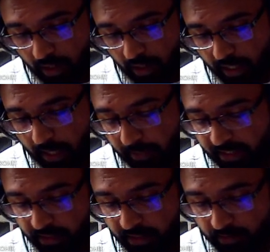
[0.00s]
LPG,
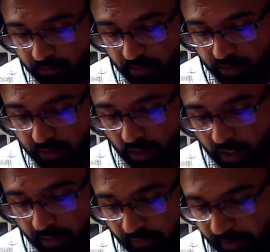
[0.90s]
which is called
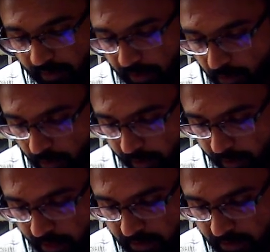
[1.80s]
liquefied petroleum gas,